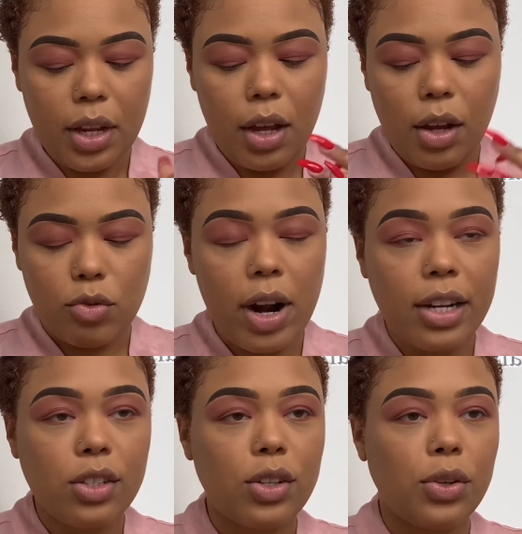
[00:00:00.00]

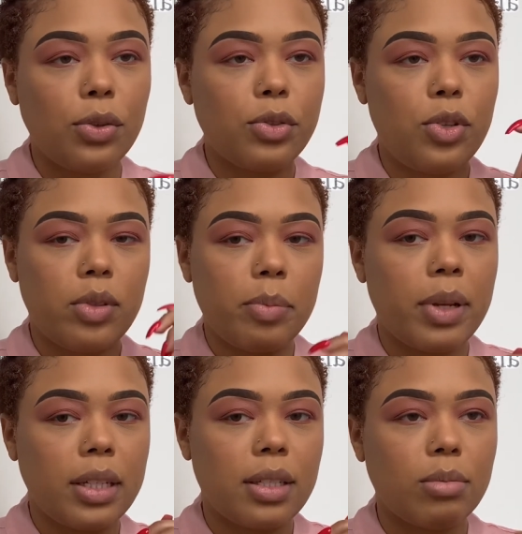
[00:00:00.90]
rhinestone, you dip it in
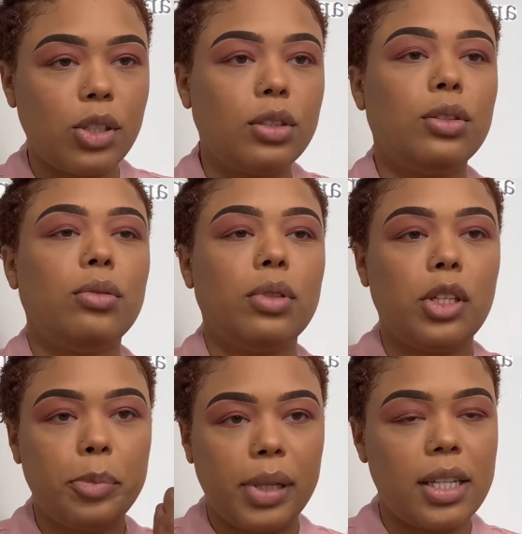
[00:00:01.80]
some glue, you
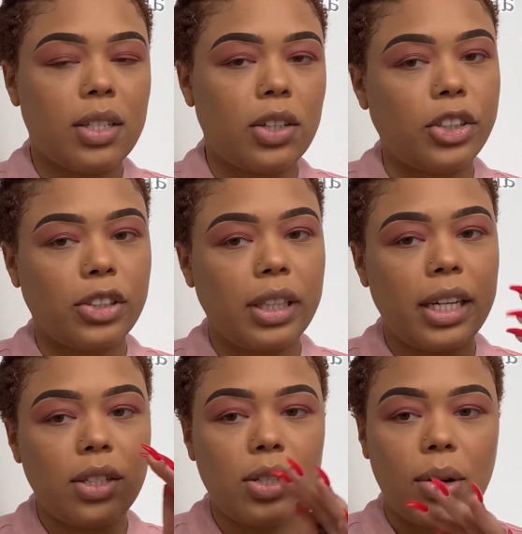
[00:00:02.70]
place it on your lid.
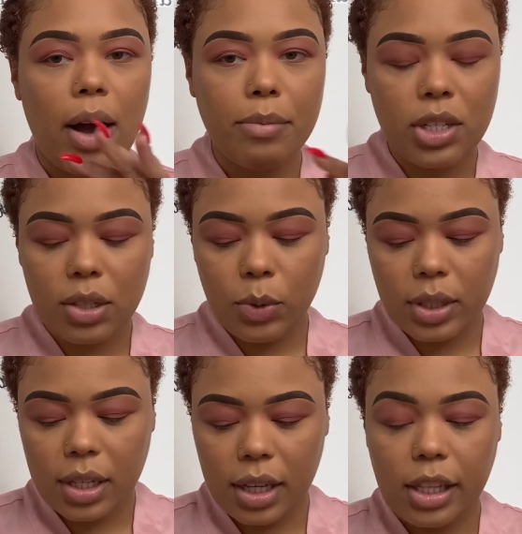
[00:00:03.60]
So I'm just going
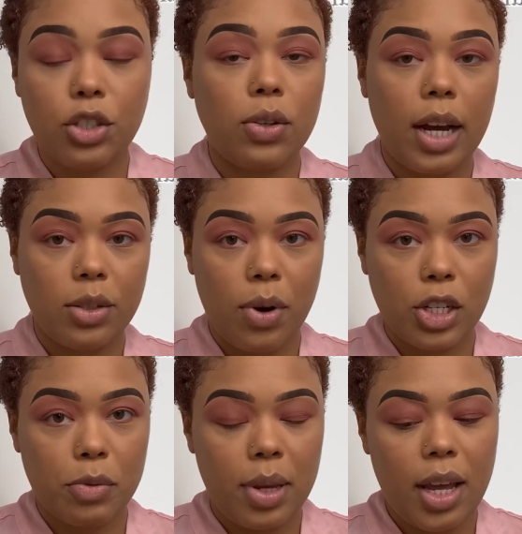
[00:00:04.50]
to let you guys watch
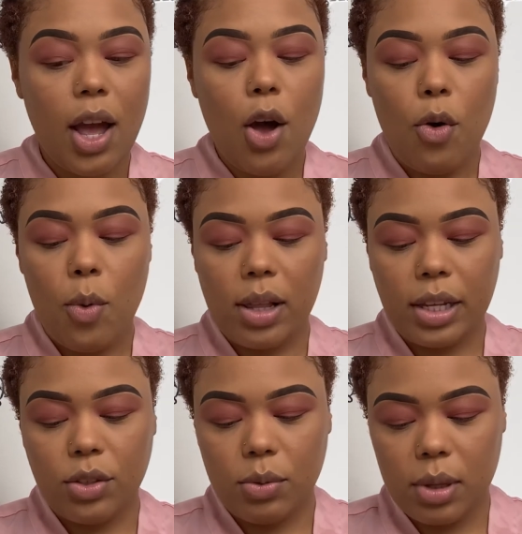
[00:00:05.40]
me while I do
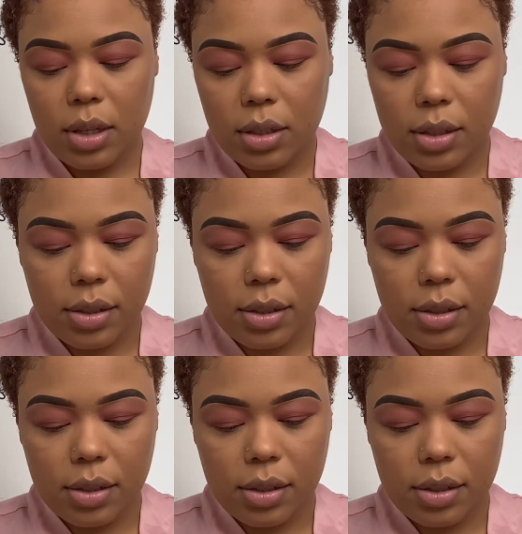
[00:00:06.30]
this.